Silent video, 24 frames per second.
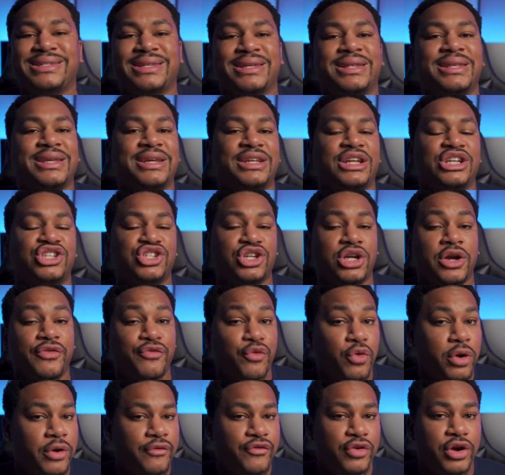sitting in a chair
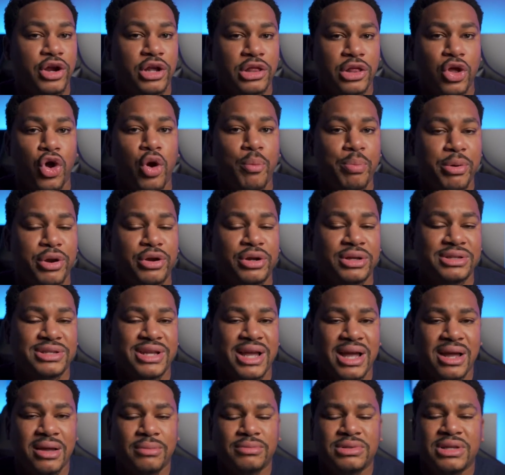for a very long period of
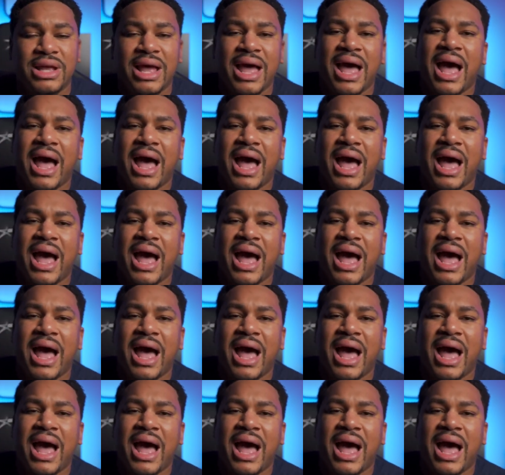times,